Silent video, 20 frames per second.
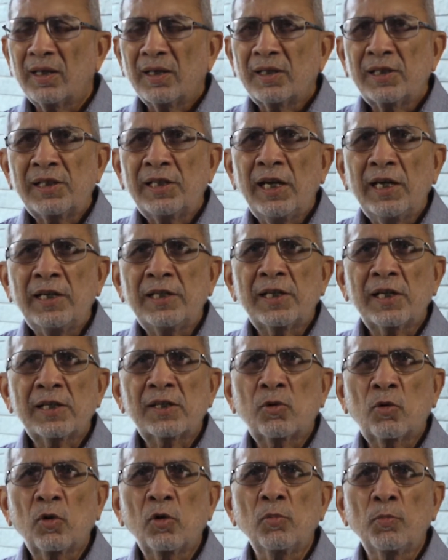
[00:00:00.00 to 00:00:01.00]
She
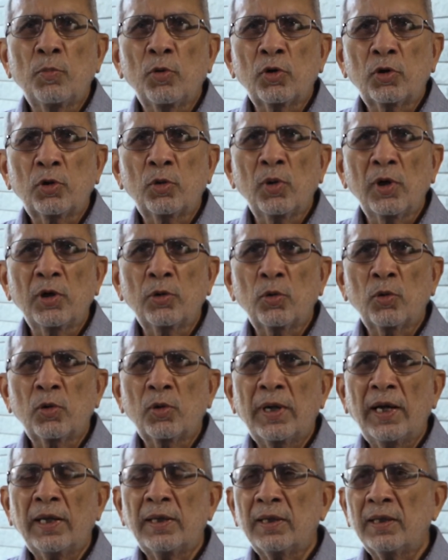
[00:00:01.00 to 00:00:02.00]
just couldn't put two and two
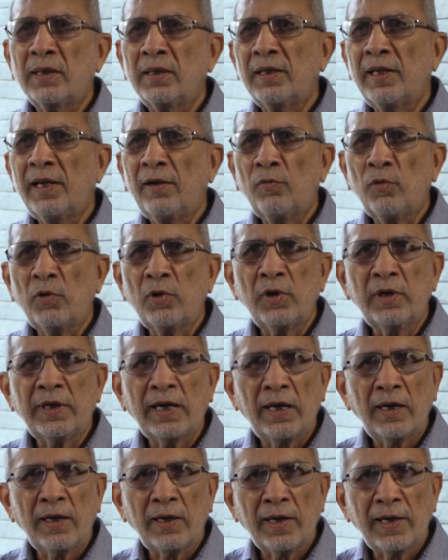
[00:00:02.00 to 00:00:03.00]
together. They wouldn't
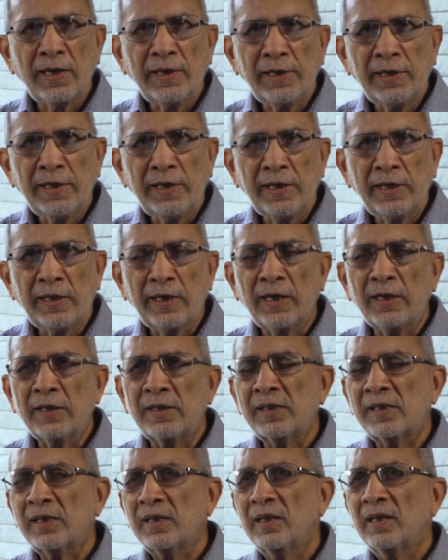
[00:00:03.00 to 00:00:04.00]
tell her any
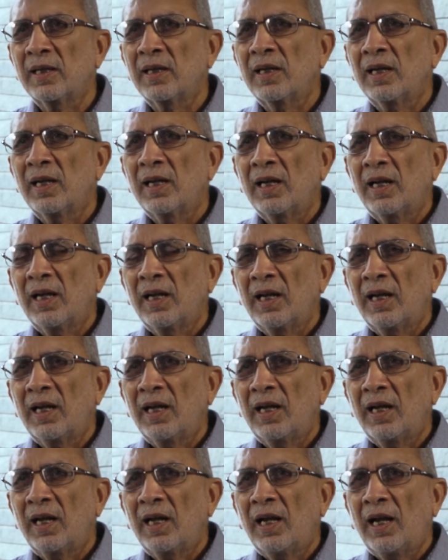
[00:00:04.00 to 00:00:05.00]
details.
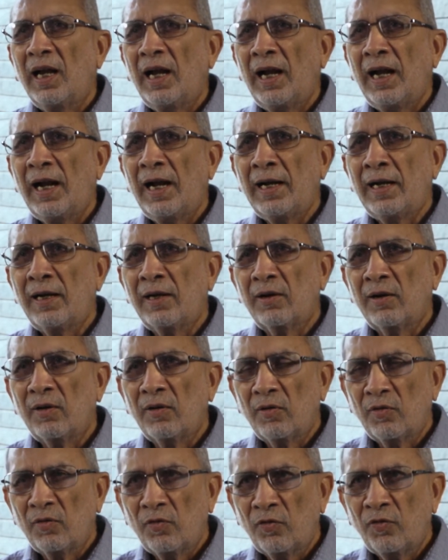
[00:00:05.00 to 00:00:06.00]

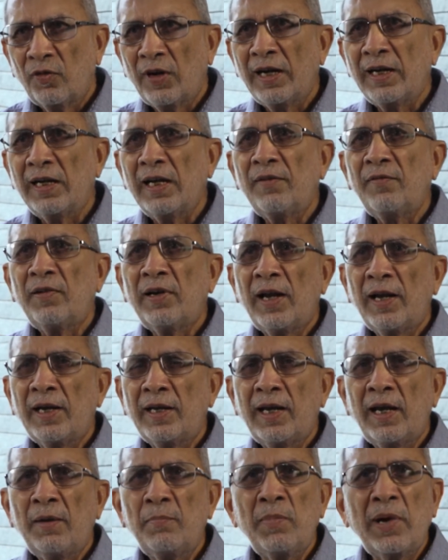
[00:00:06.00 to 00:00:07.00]
And finally, when I
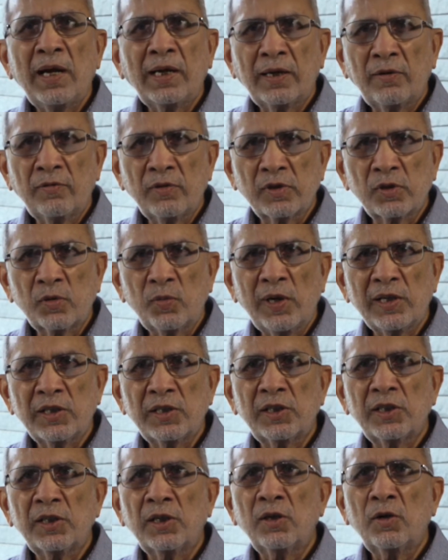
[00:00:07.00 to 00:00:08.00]
came back, I was
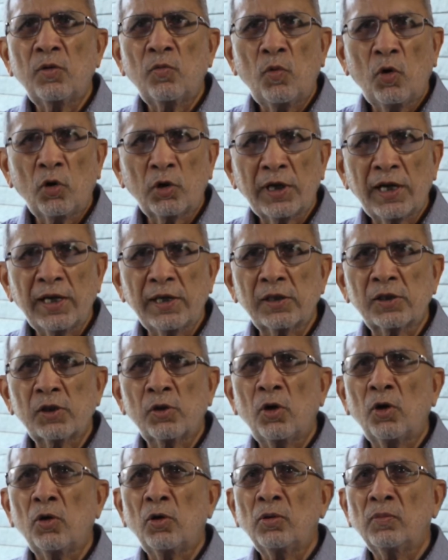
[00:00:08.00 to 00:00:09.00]
questioned what I
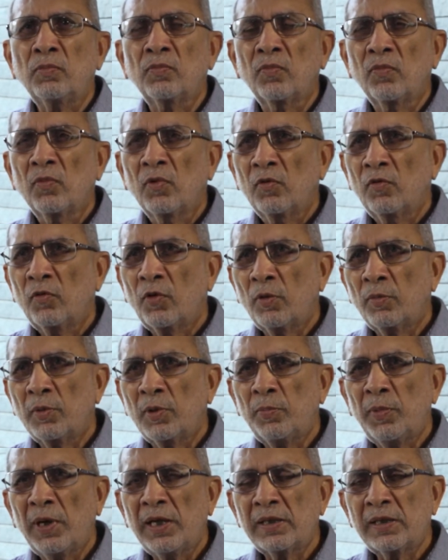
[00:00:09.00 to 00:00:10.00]
saw from
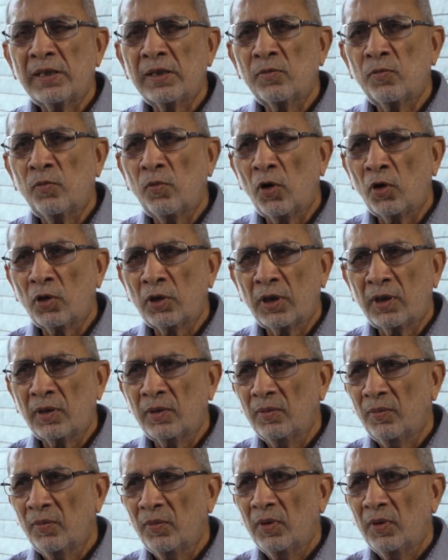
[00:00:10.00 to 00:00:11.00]
the bus, what